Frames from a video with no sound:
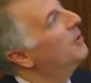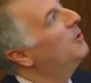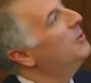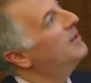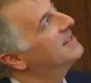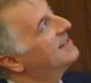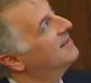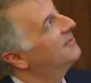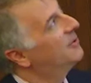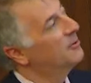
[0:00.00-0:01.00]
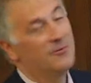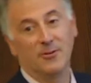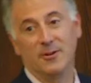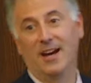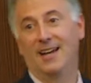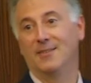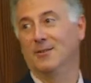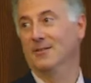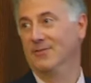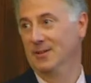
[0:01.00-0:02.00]
who wants to vote for
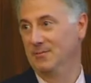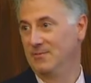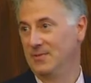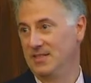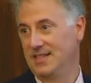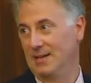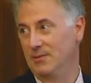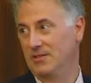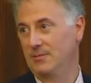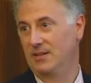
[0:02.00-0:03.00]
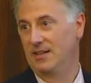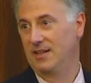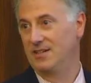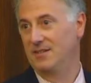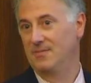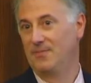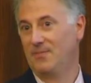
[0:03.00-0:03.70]
neither of them establish communication?